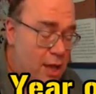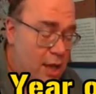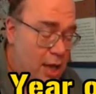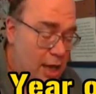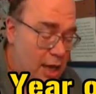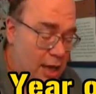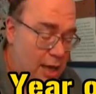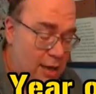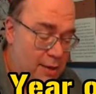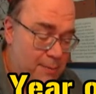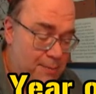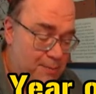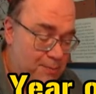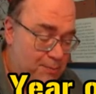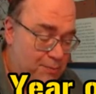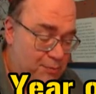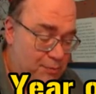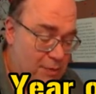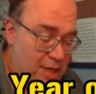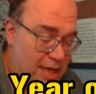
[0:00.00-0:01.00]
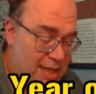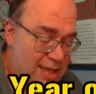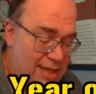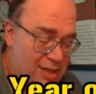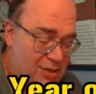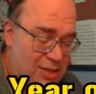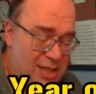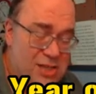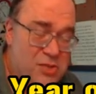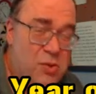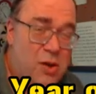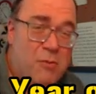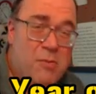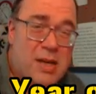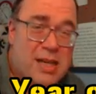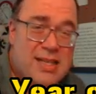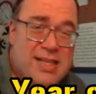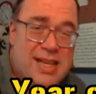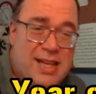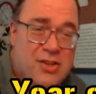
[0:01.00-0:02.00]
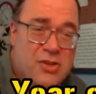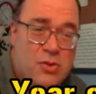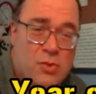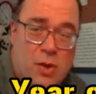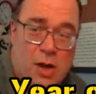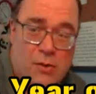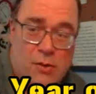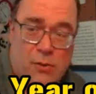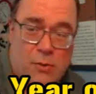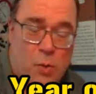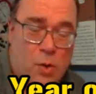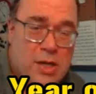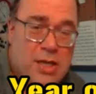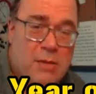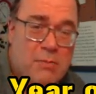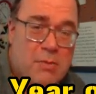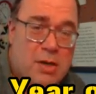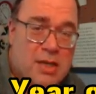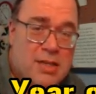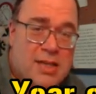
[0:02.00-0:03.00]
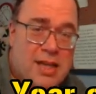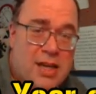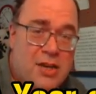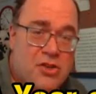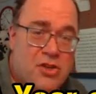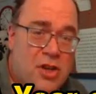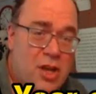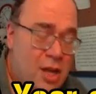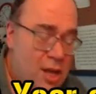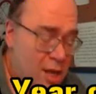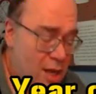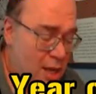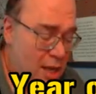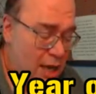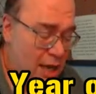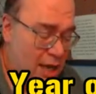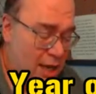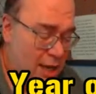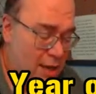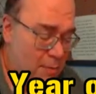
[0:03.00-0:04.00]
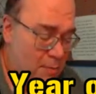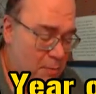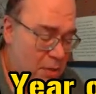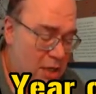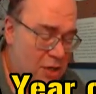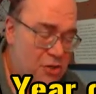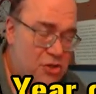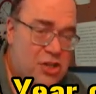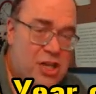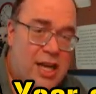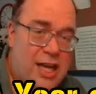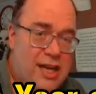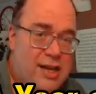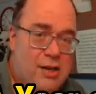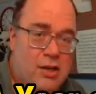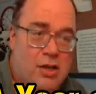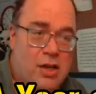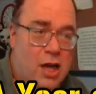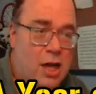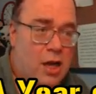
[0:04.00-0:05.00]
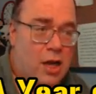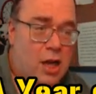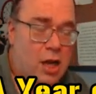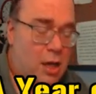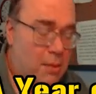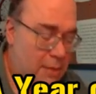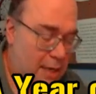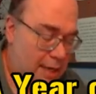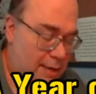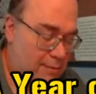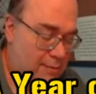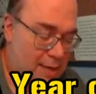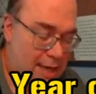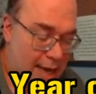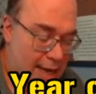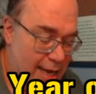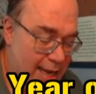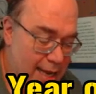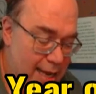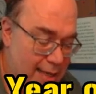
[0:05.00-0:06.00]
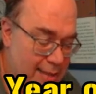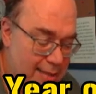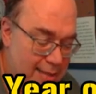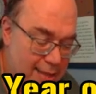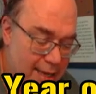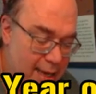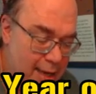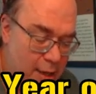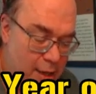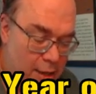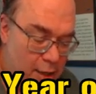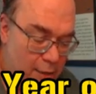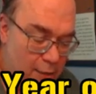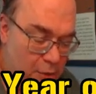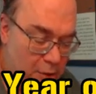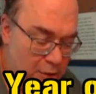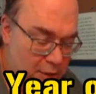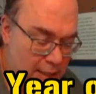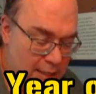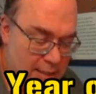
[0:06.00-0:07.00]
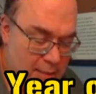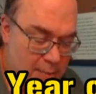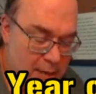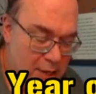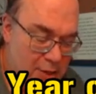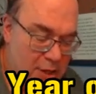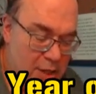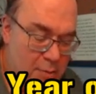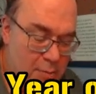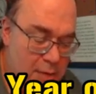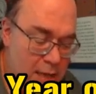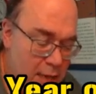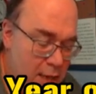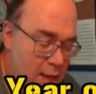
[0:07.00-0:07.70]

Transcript: Um, I think they're like 12 bucks each, 12 or 14 bucks each. Uh, buttonshy.com. I, I can't say enough good things about them.